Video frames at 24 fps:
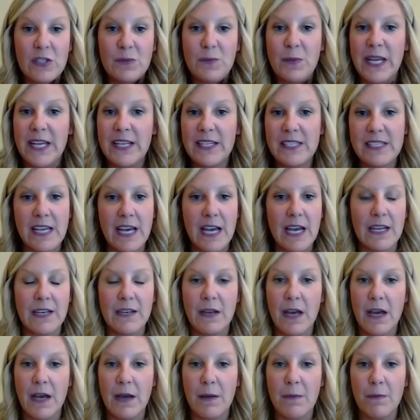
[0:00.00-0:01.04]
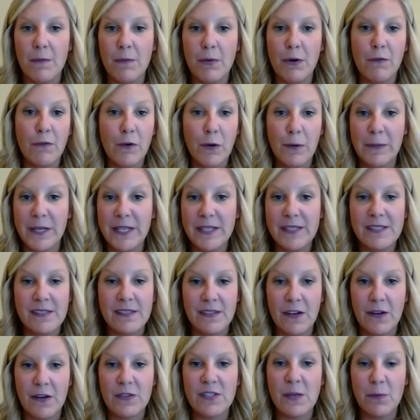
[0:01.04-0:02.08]
based on
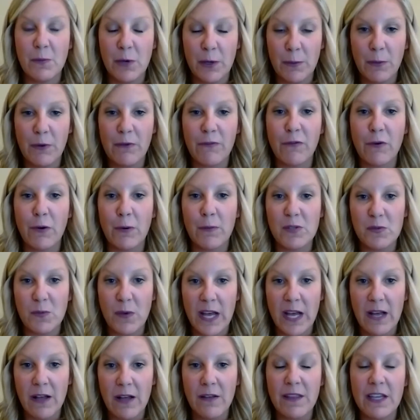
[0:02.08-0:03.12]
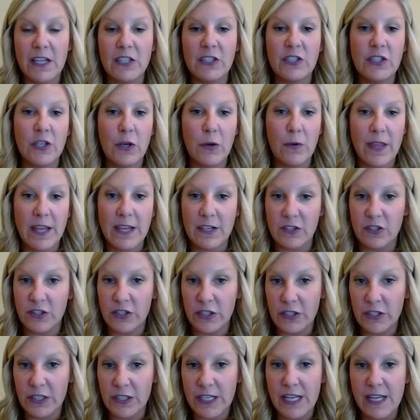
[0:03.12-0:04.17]
performance. Someone performs well, they show that
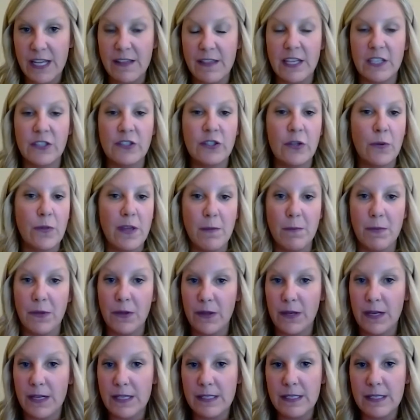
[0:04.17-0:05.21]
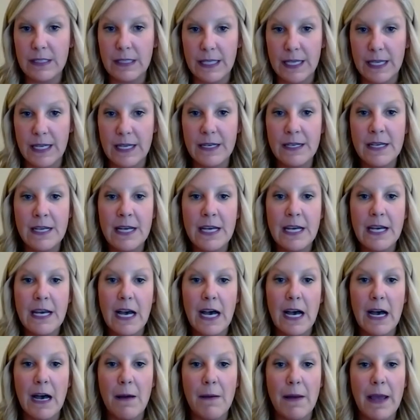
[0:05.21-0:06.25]
agility, they show the ability to lead,
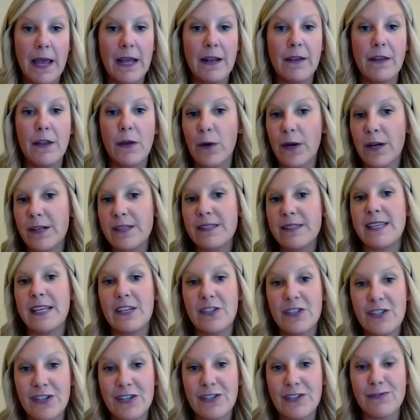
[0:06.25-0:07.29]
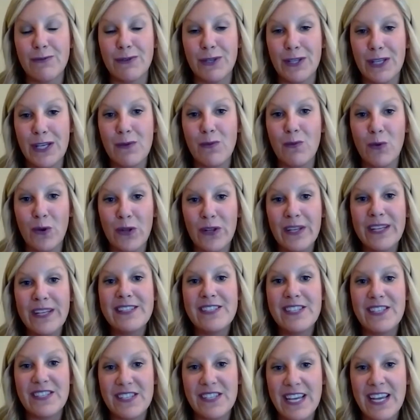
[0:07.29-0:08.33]
and the organization is really
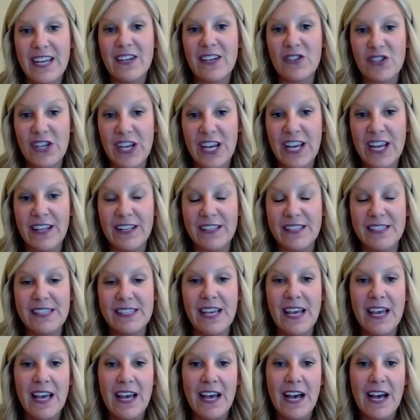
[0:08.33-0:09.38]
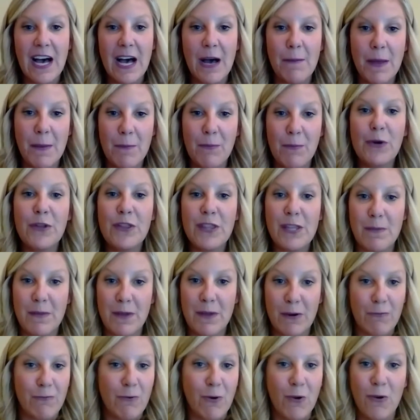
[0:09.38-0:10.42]
willing to take a chance and put them
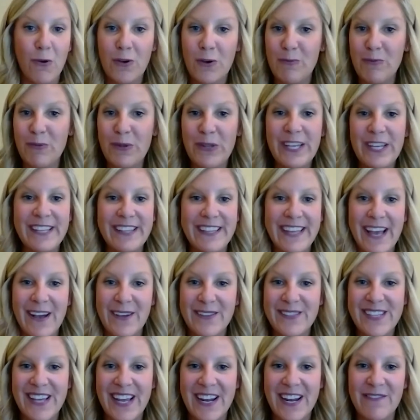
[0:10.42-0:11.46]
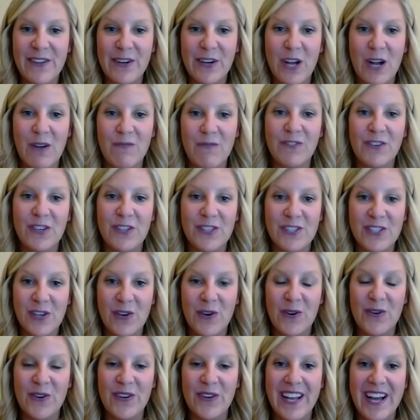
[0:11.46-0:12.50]
in a role completely outside of their comfort
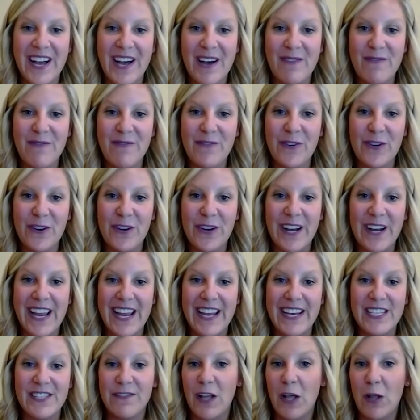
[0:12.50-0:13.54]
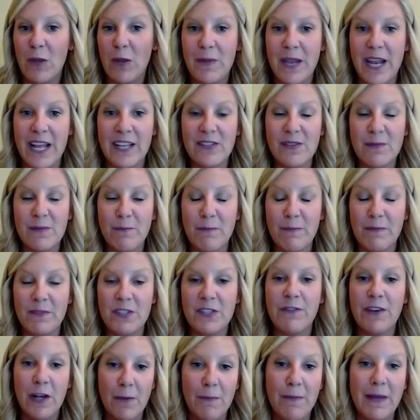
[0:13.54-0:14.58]
zone for a
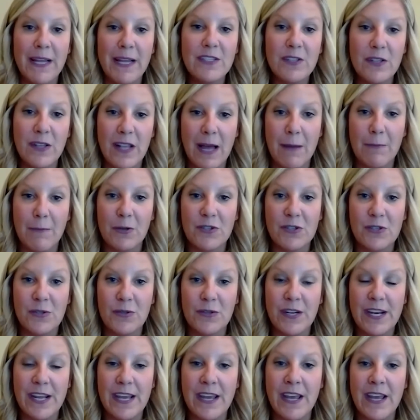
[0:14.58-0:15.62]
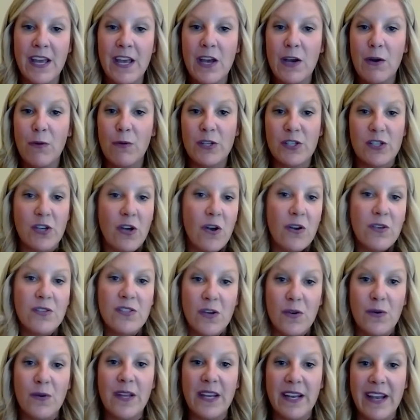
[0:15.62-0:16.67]
developmental opportunity, which
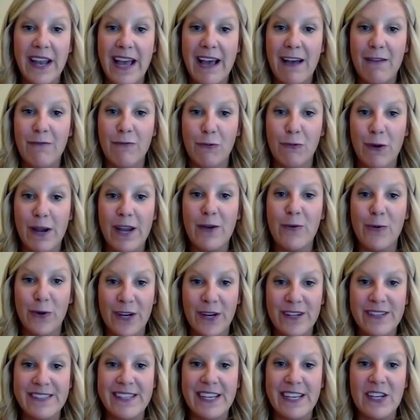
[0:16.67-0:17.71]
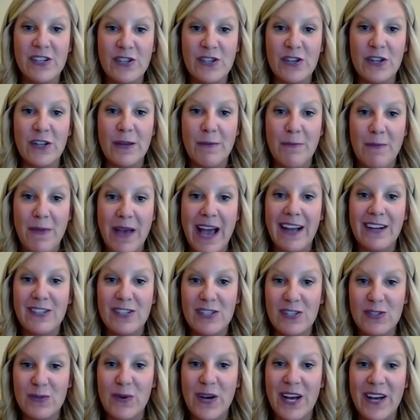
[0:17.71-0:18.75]
also can have great organizational
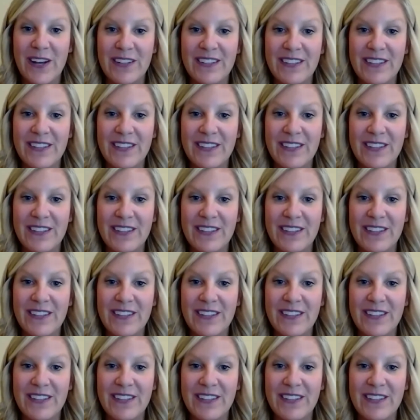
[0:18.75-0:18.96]
impact as well.